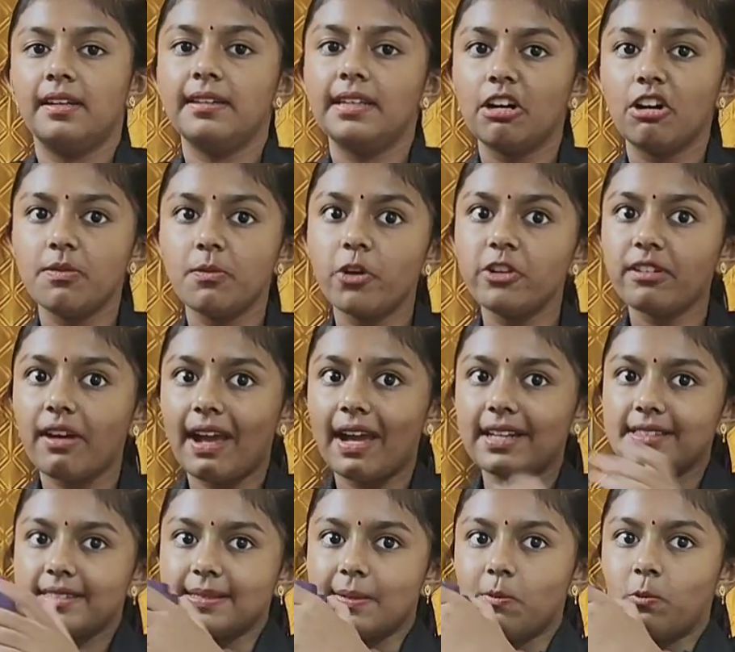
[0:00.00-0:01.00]
Now I'm going to
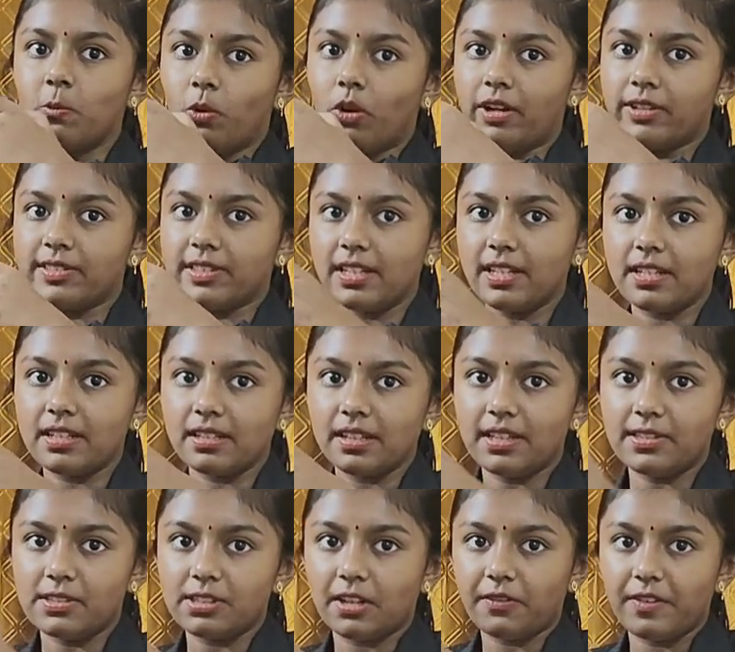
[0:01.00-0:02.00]
add some water
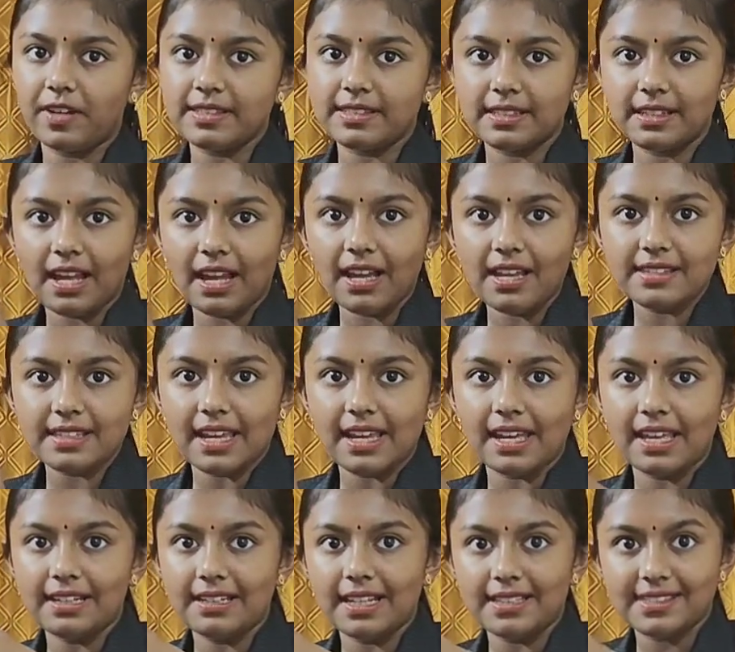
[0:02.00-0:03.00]
into the first glass
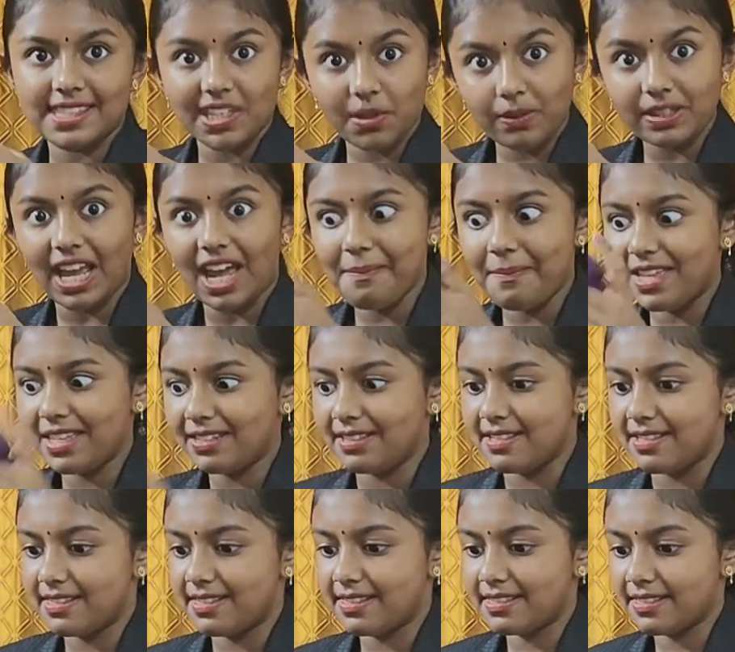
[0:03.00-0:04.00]
and let's see what
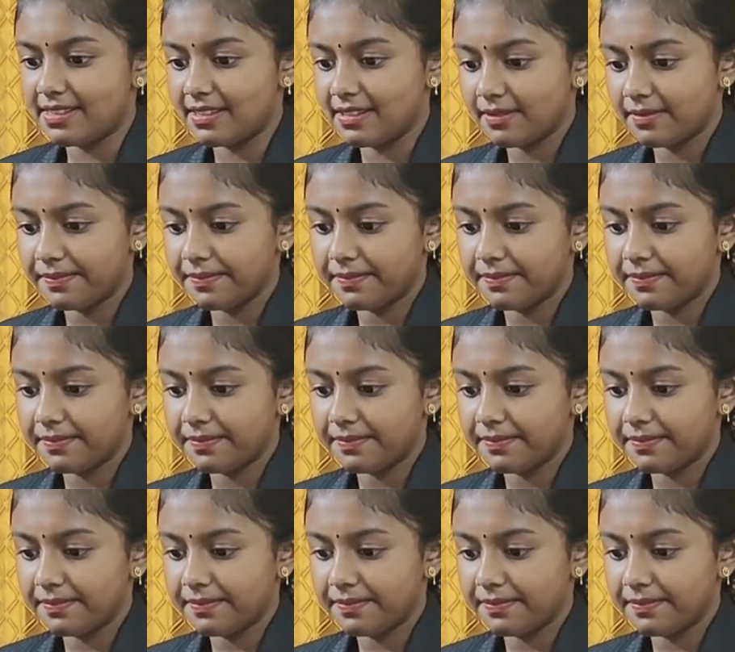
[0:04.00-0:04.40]
happens.